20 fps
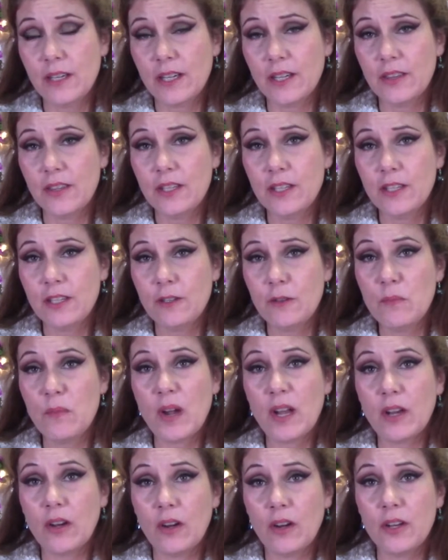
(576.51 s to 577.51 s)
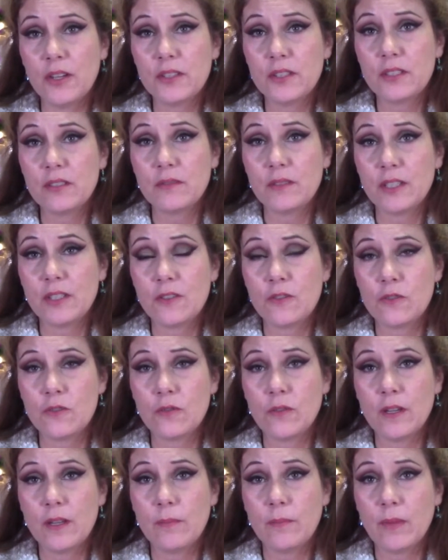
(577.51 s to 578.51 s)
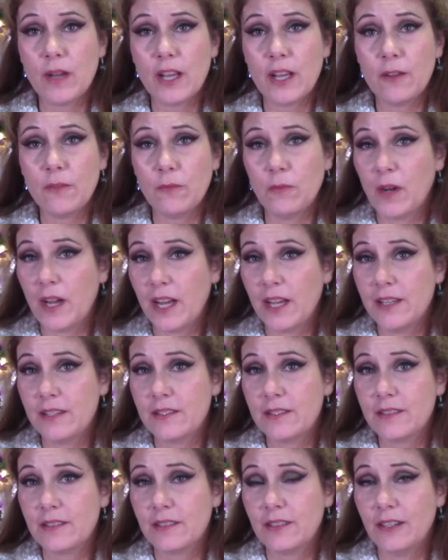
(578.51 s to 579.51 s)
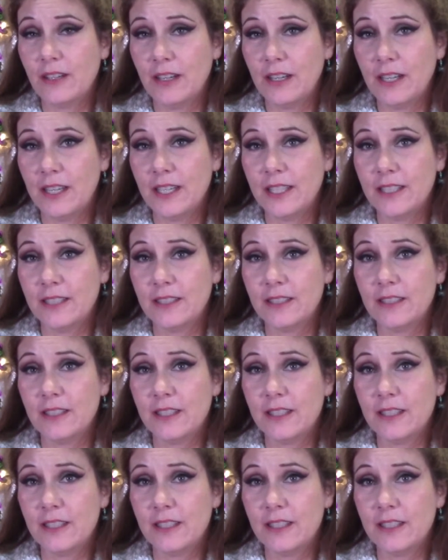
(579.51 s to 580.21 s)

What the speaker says: I think you might also enjoy my rant on